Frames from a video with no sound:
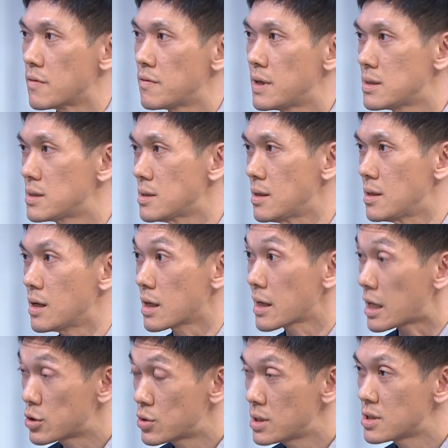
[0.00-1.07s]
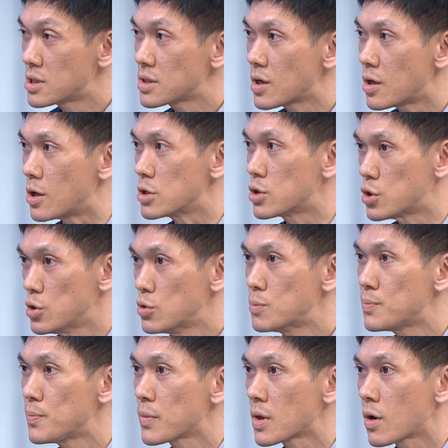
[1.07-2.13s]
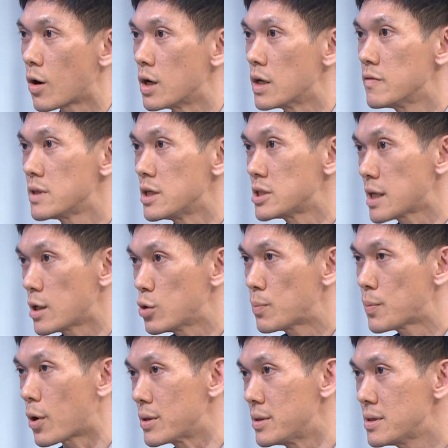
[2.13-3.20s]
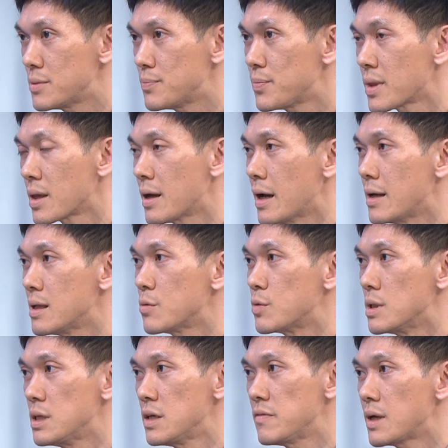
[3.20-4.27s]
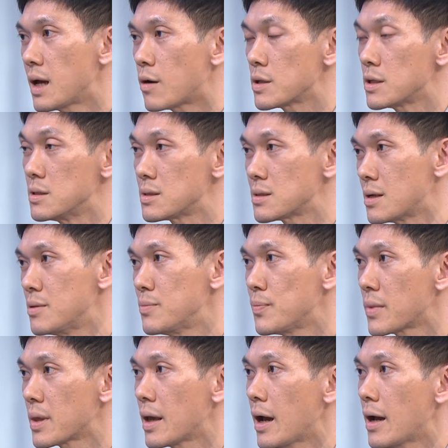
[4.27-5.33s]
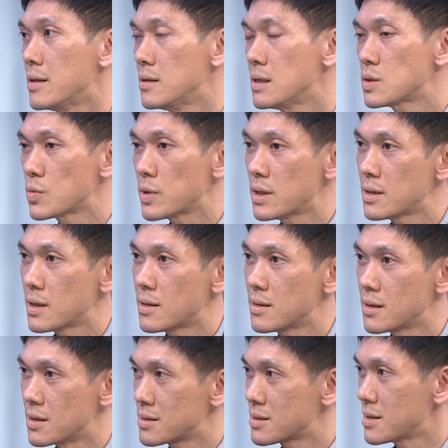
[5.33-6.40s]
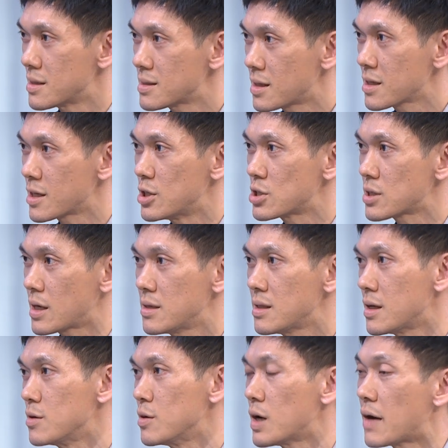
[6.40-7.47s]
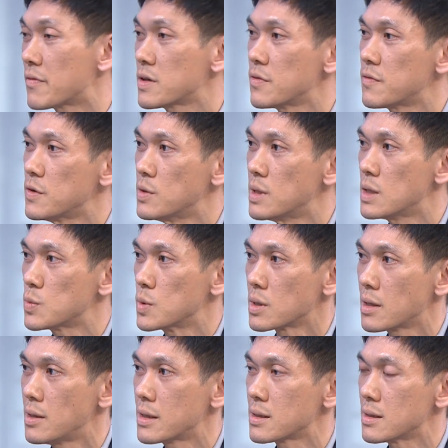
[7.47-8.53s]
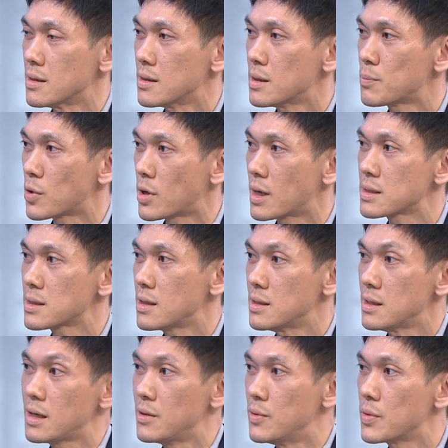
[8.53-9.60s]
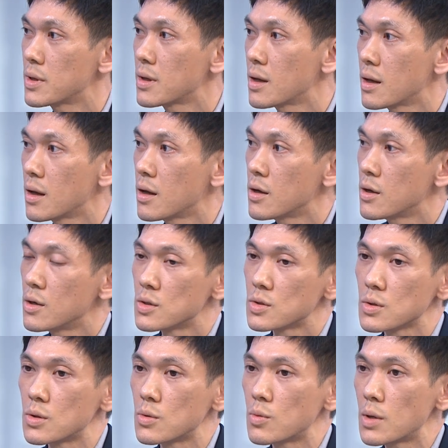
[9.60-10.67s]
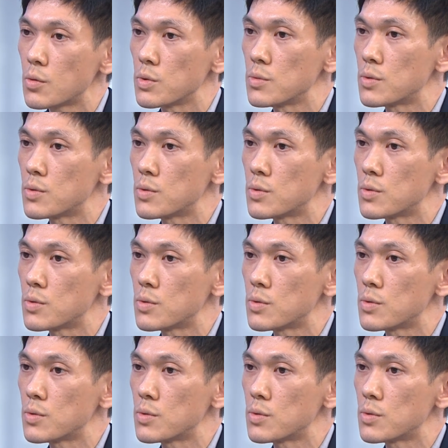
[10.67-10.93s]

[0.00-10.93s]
of, let's say, a cartridge or a tube or even a shallow pond, and then we leave it out in the sun. And this way, then the, the sun can shine, and after a few days, we'll collect the products at the end. So what